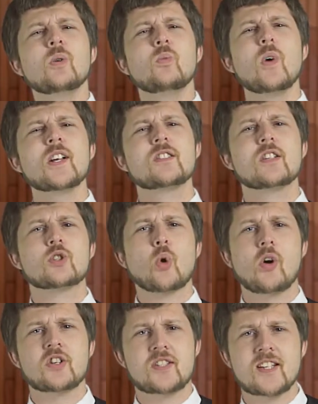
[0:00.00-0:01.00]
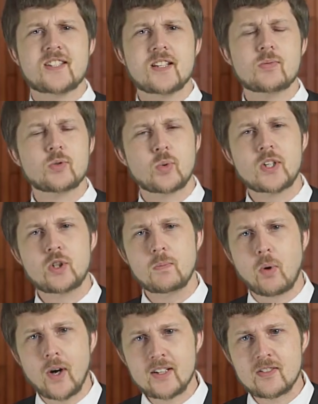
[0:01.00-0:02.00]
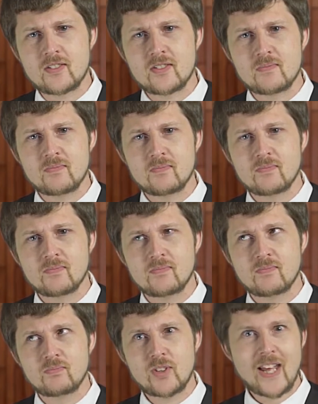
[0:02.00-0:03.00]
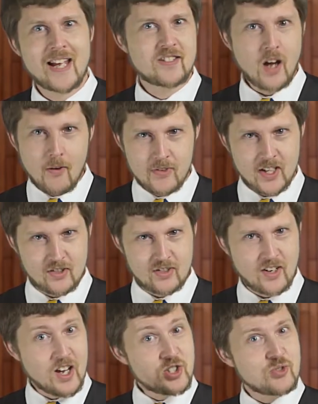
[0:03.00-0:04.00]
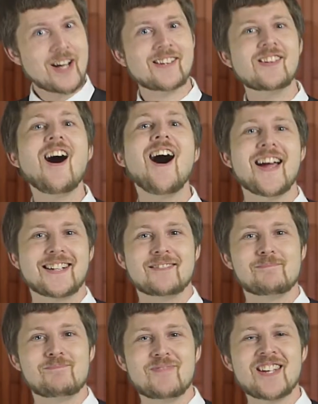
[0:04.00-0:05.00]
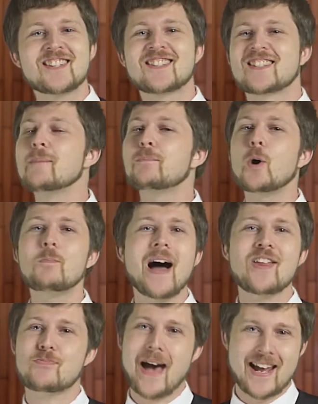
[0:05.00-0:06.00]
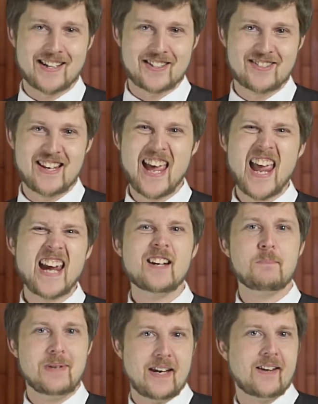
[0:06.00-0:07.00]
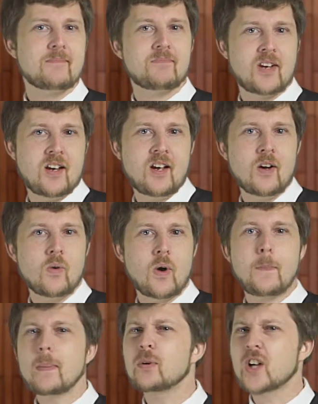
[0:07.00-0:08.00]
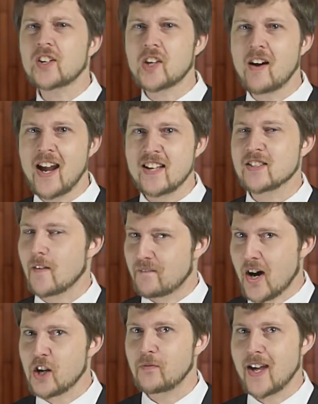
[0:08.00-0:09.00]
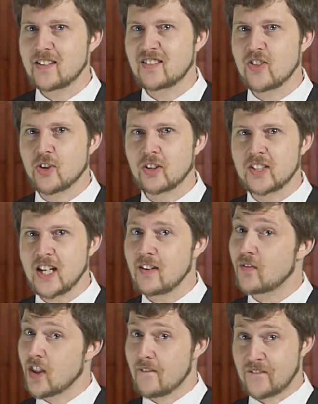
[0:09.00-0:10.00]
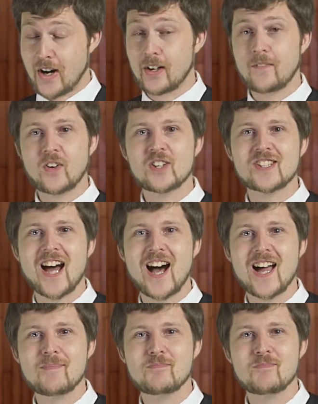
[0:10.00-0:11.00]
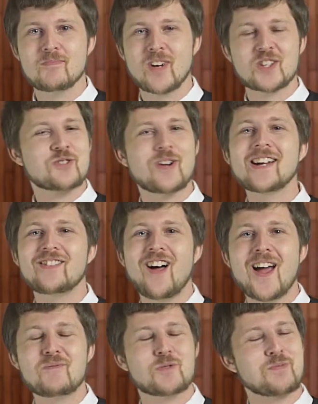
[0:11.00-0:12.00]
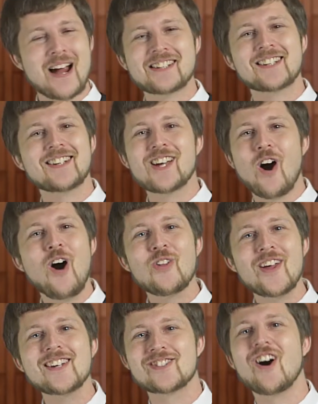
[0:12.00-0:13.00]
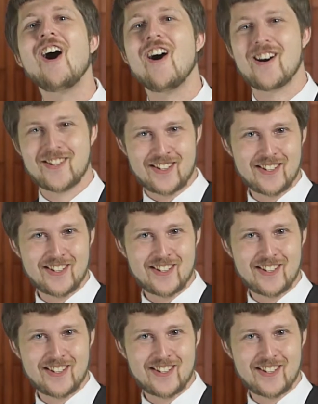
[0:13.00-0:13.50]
What is the shortest distance between two points? Well, that's obvious, a straight line. It's simple mathematics, A to B. When people got their hands on Final Fantasy thirteen for the very first time, a straight line was practically all they saw.